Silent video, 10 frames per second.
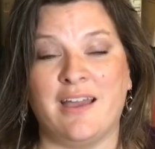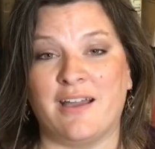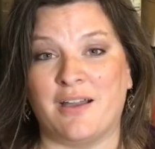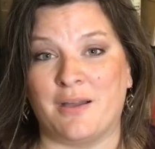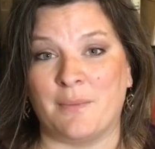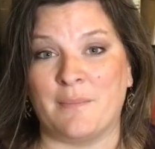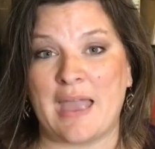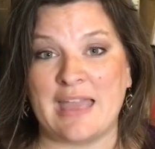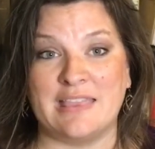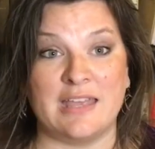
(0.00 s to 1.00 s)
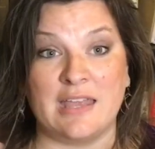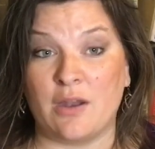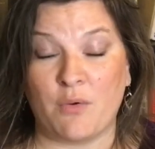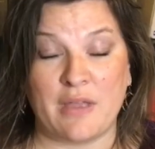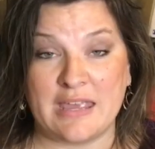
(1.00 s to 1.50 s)
And
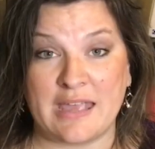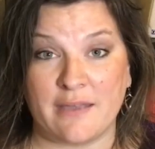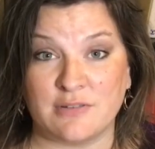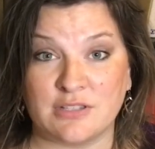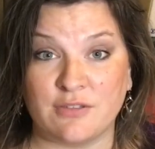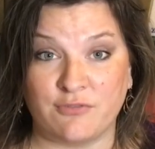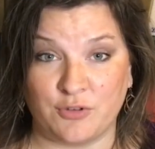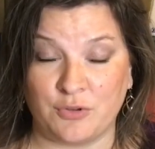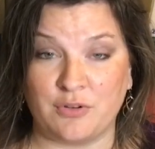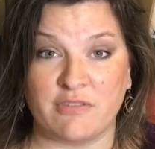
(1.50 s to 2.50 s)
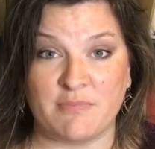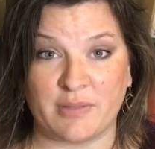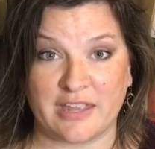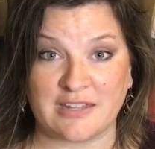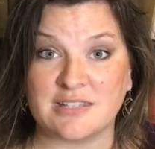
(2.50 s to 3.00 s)
then he gave us the food of the
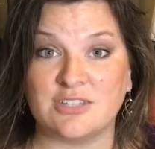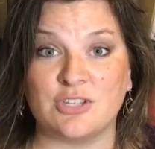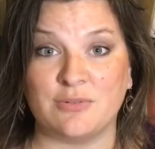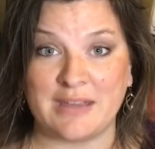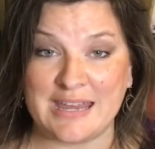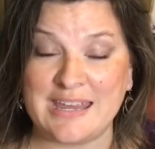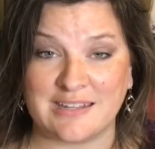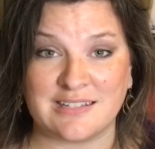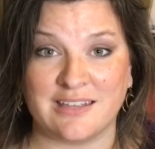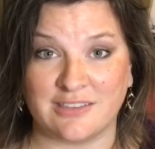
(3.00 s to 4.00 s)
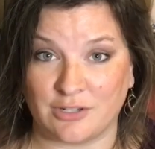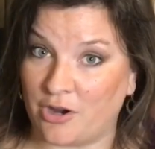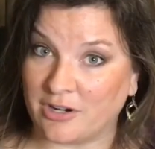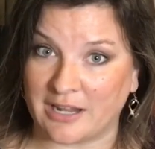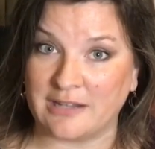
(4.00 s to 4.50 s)
plants to eat in the
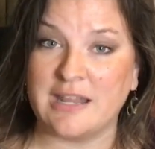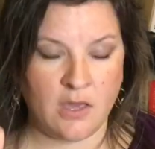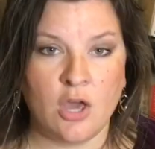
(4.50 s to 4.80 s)
garden.